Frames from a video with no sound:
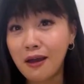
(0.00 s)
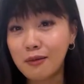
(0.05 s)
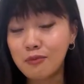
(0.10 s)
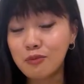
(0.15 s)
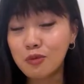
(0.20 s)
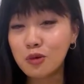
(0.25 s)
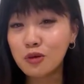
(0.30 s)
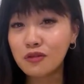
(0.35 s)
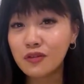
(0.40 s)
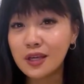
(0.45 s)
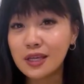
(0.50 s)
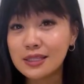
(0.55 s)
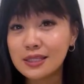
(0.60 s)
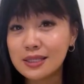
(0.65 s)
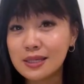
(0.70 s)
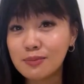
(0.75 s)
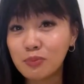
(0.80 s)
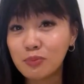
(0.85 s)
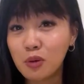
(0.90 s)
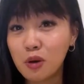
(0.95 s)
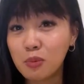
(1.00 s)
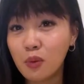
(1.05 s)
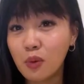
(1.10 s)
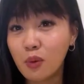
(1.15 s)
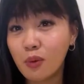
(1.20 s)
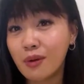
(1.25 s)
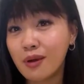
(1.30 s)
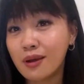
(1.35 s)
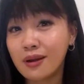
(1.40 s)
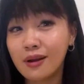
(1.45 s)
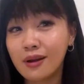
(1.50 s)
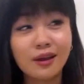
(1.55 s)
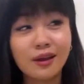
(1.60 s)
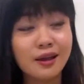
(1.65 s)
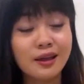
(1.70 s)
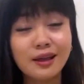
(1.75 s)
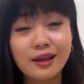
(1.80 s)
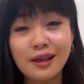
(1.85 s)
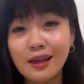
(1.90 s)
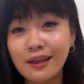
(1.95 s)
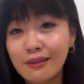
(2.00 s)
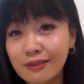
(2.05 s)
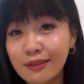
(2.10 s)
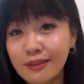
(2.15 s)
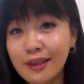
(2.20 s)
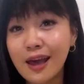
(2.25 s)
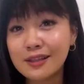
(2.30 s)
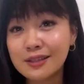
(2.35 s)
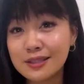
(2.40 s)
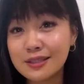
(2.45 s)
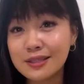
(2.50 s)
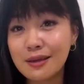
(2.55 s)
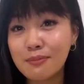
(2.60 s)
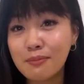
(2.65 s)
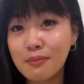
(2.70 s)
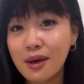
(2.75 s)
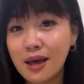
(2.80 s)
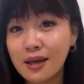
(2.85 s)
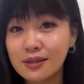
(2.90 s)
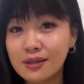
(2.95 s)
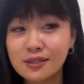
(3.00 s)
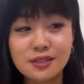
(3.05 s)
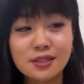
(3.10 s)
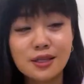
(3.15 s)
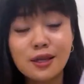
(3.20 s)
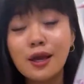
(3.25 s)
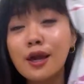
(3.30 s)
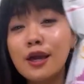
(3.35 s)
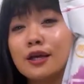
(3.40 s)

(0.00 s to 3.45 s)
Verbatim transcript: movies and popcorn, that's a must.